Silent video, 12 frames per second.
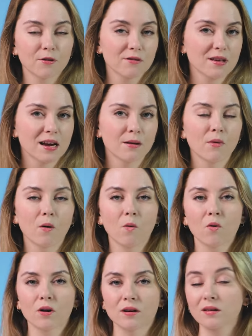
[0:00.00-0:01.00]
for them
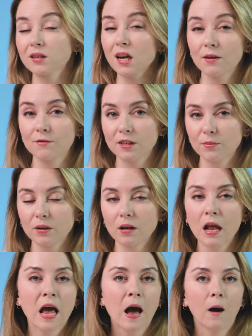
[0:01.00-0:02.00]
or not comfortable,